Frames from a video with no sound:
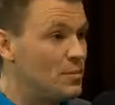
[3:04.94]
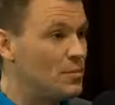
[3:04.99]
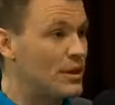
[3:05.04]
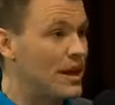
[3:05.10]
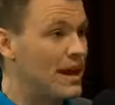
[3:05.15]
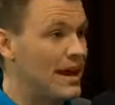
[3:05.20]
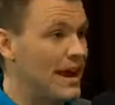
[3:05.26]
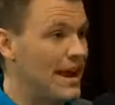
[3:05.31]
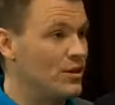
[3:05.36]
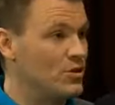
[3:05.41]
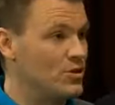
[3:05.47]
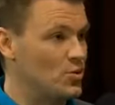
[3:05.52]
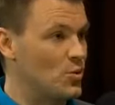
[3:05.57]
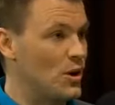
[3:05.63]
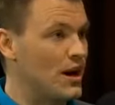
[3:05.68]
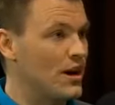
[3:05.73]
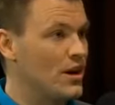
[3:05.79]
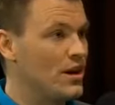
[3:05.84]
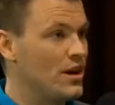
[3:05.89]
playing
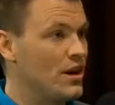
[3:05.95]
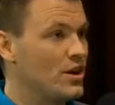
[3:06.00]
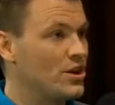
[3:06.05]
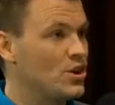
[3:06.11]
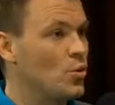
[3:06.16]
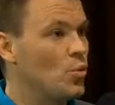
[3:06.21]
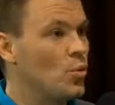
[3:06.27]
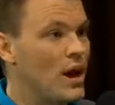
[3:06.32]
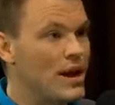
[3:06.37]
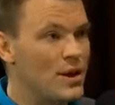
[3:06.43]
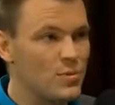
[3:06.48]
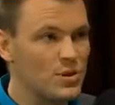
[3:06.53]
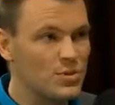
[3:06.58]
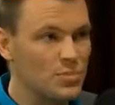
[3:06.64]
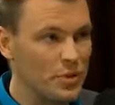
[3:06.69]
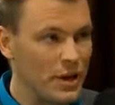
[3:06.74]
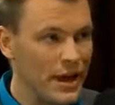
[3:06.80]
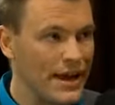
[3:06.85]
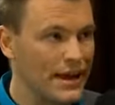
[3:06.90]
elsewhere. You know, when he was
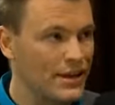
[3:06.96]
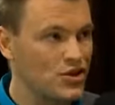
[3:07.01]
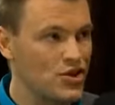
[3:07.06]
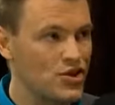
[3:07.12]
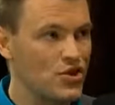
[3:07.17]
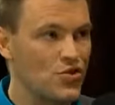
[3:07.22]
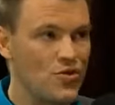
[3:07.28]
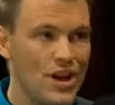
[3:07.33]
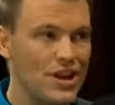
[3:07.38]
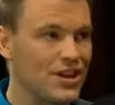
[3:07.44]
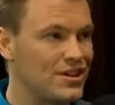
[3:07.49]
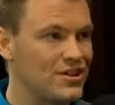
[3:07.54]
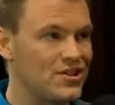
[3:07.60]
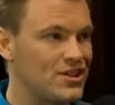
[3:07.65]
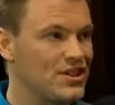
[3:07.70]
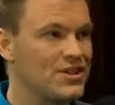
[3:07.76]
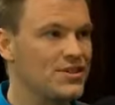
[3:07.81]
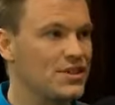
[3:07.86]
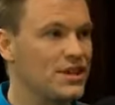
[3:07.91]
playing during the regular
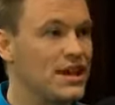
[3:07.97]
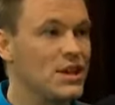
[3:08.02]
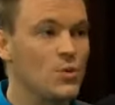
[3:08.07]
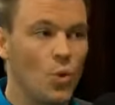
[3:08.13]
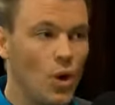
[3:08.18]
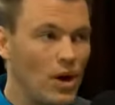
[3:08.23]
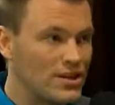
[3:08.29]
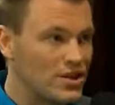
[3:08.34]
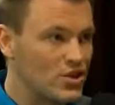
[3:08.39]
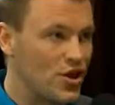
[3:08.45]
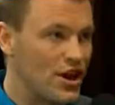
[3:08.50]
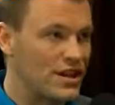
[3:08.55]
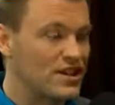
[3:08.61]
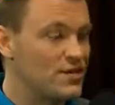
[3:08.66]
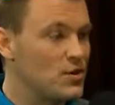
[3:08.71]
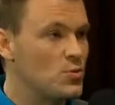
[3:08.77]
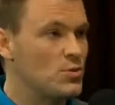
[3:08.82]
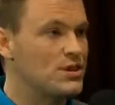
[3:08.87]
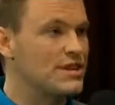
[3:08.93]
season, he was
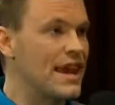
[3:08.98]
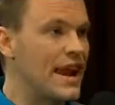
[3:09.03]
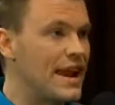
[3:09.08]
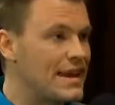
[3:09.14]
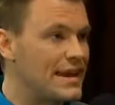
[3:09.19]
aggressive, he was getting